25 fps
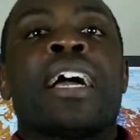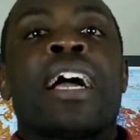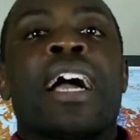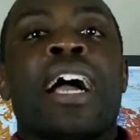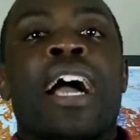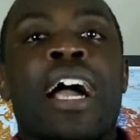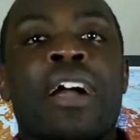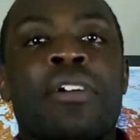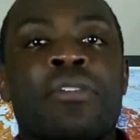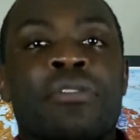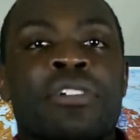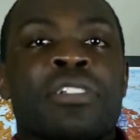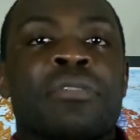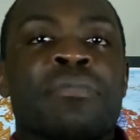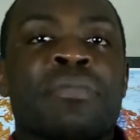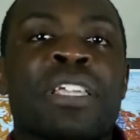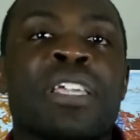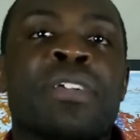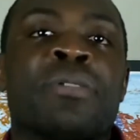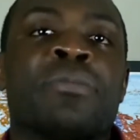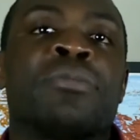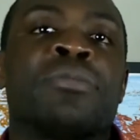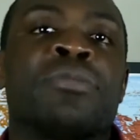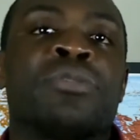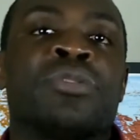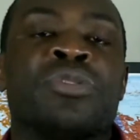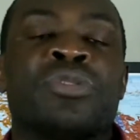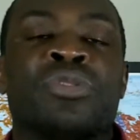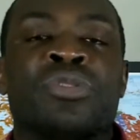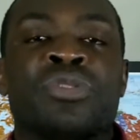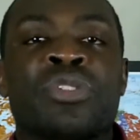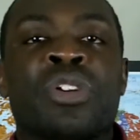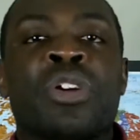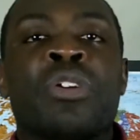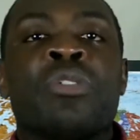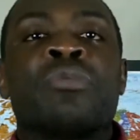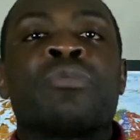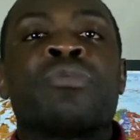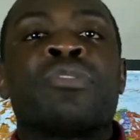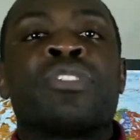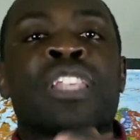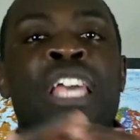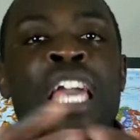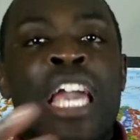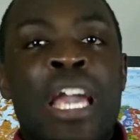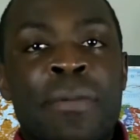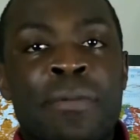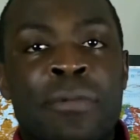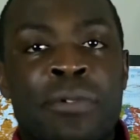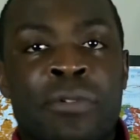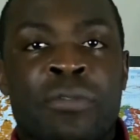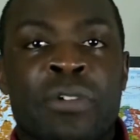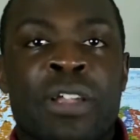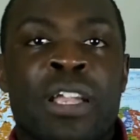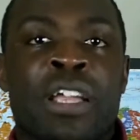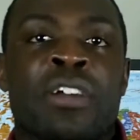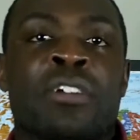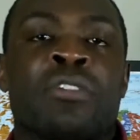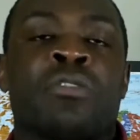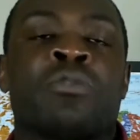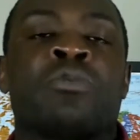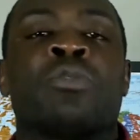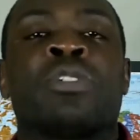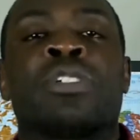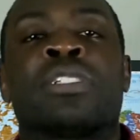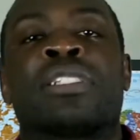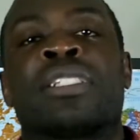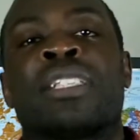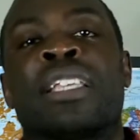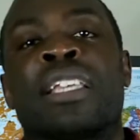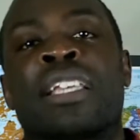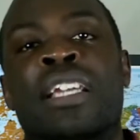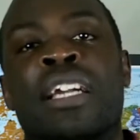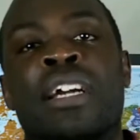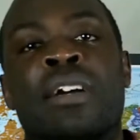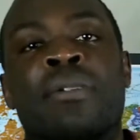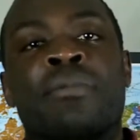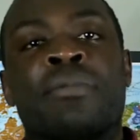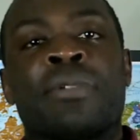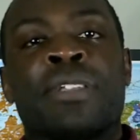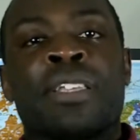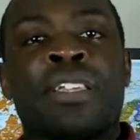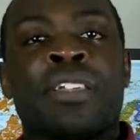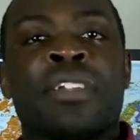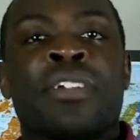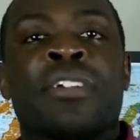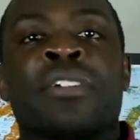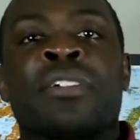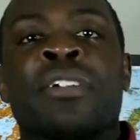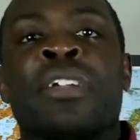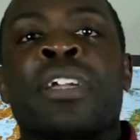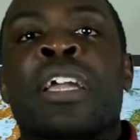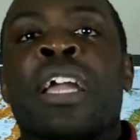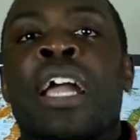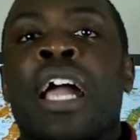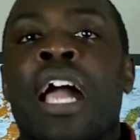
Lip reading: I want to be able to show them around once they come here.